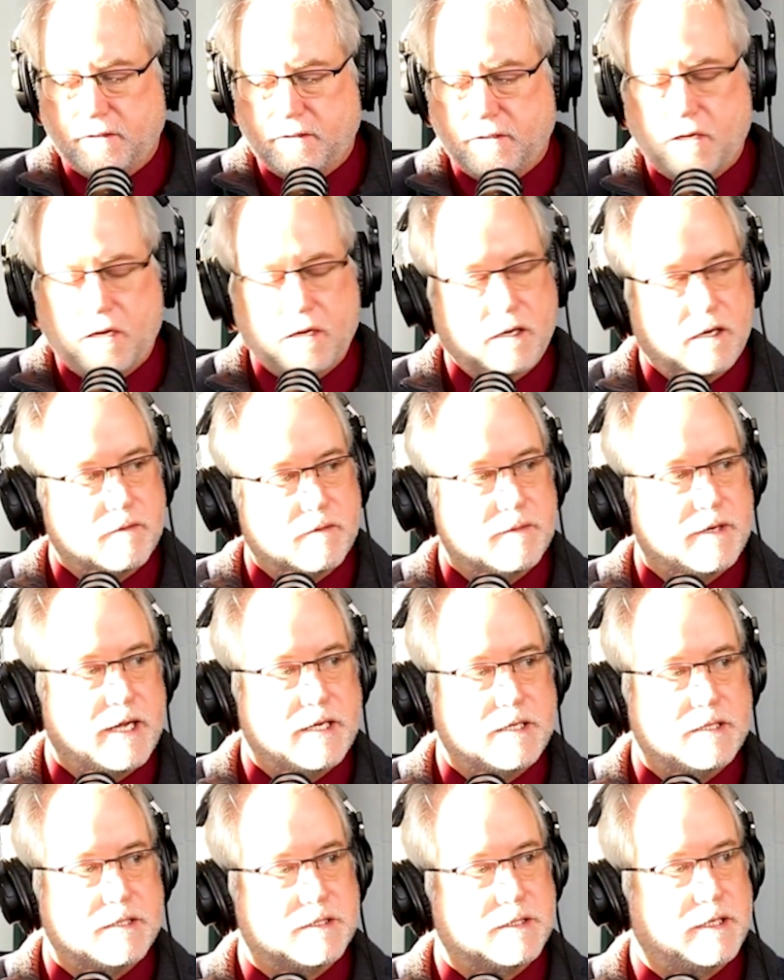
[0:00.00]
non-government
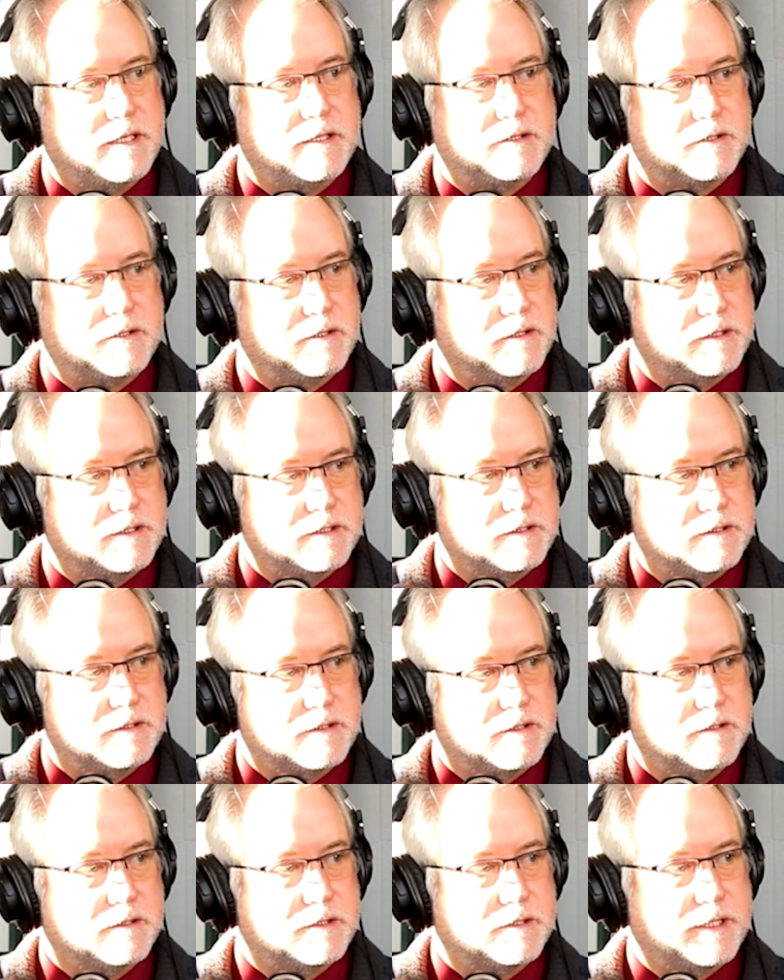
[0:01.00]
agencies, churches,
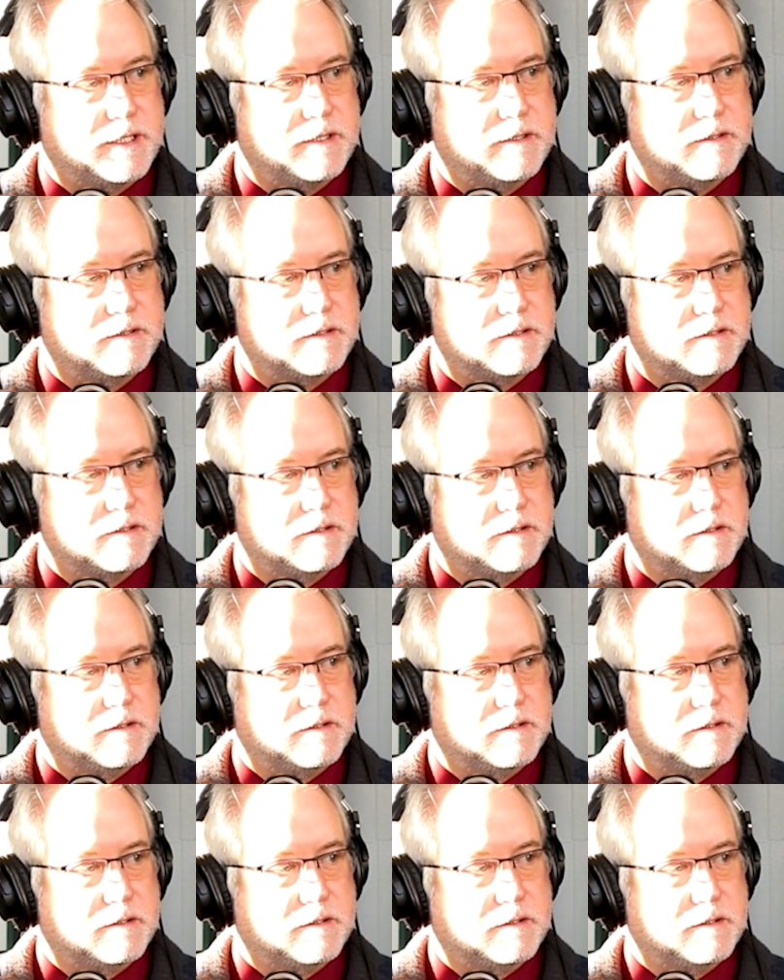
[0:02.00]
church leaders.